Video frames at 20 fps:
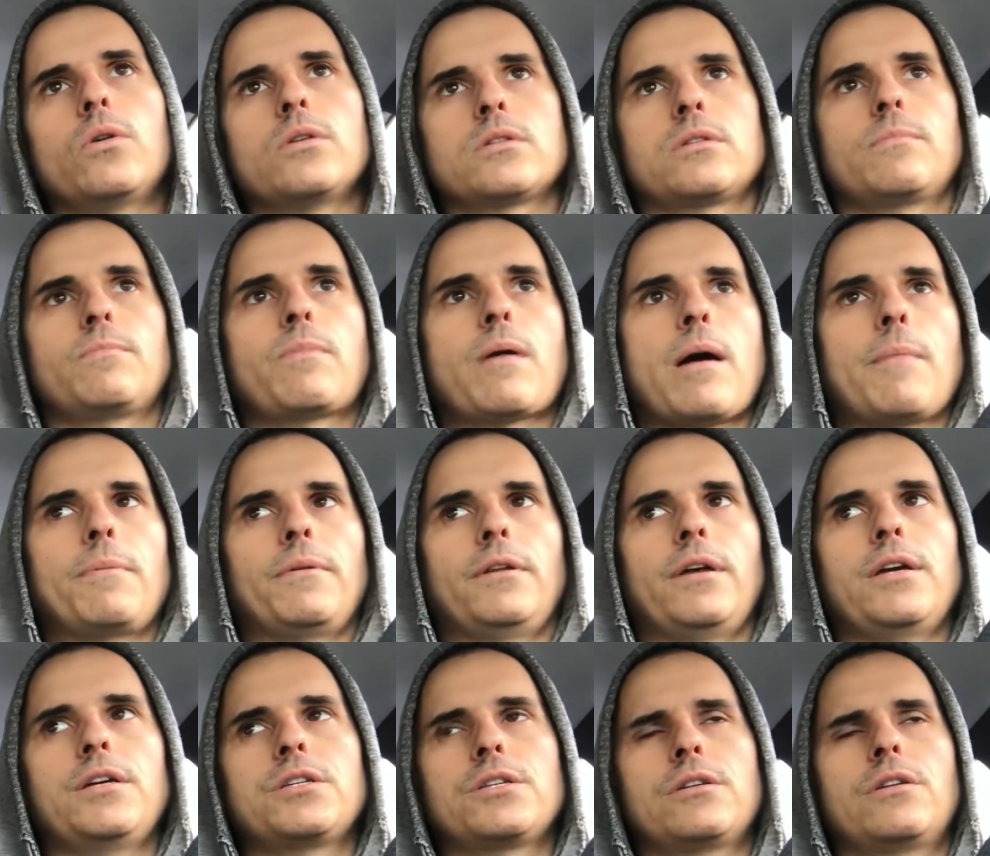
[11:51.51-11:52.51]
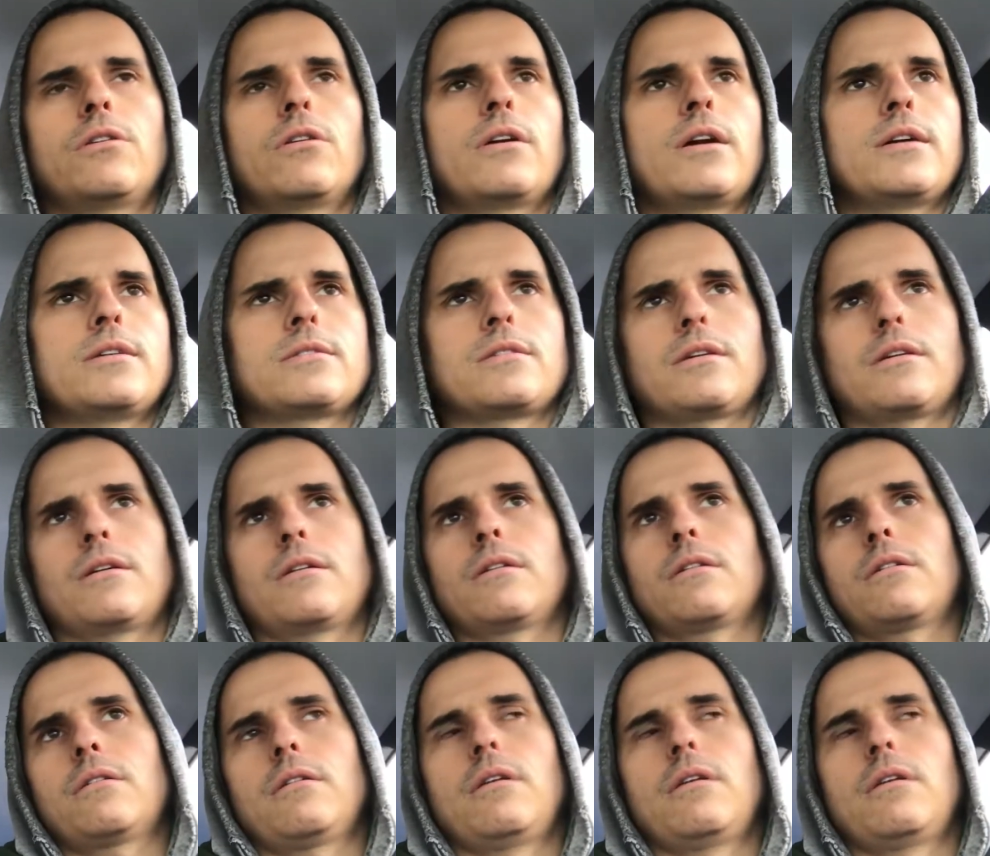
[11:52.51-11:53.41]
as a population or as a